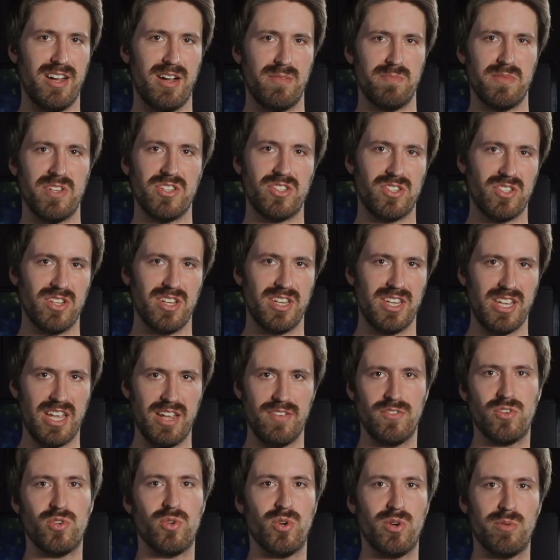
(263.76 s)
this
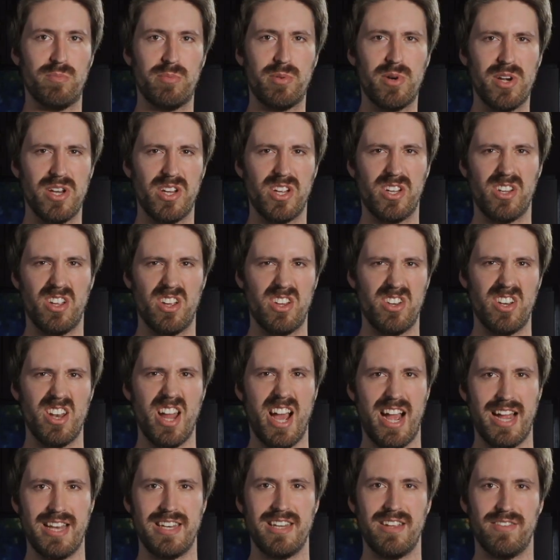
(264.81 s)
gives you a pretty good
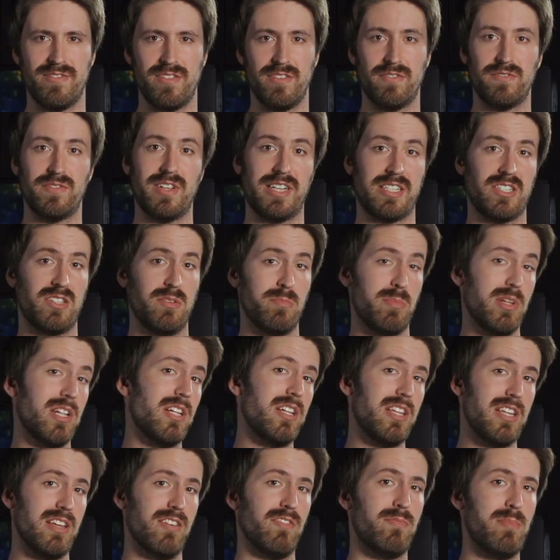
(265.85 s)
idea of the
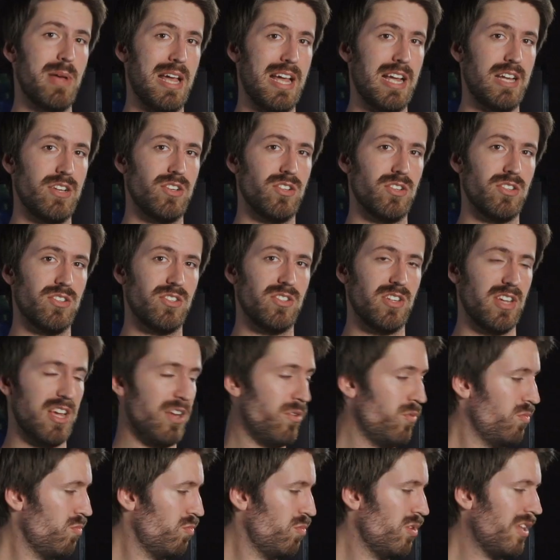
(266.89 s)
flexibility of pages.
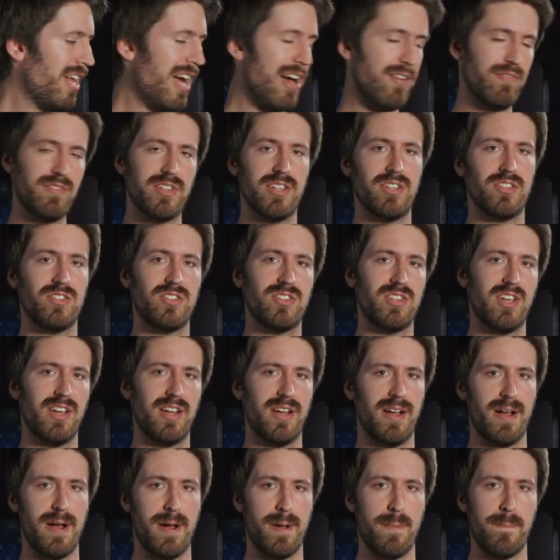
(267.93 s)
And we'll have this,
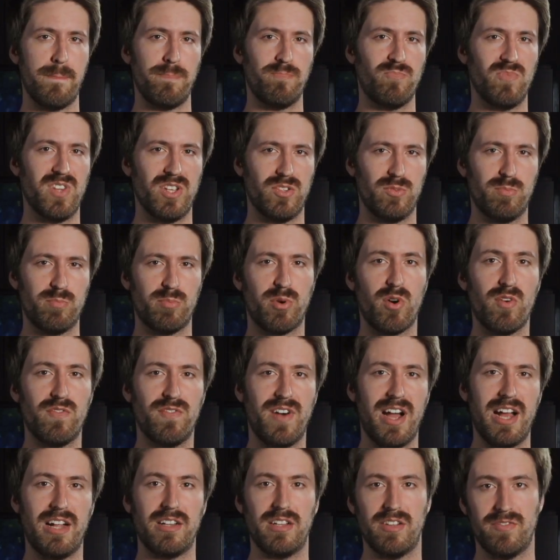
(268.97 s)
this
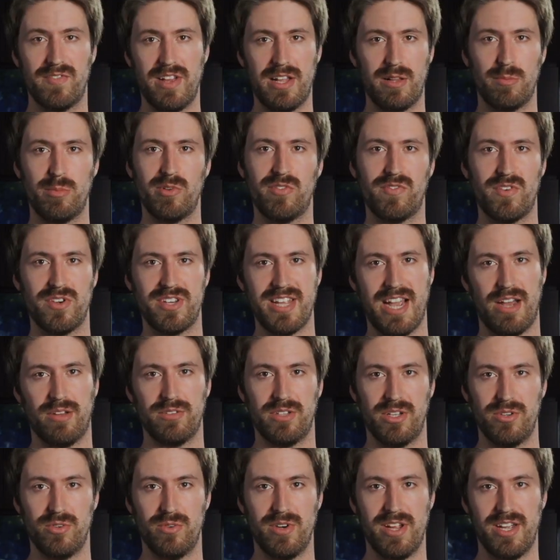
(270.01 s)
profile available for
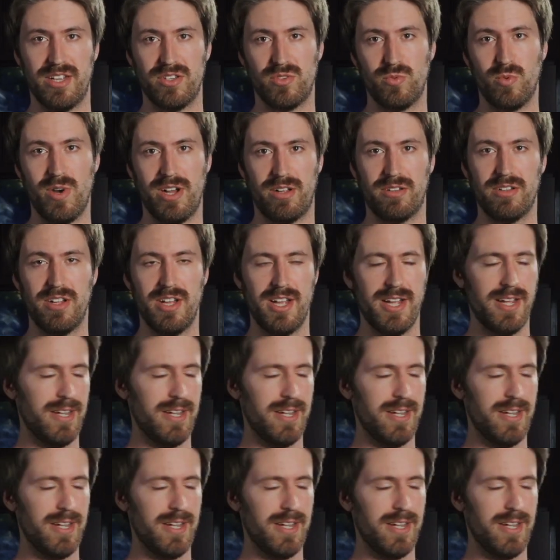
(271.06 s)
download as well.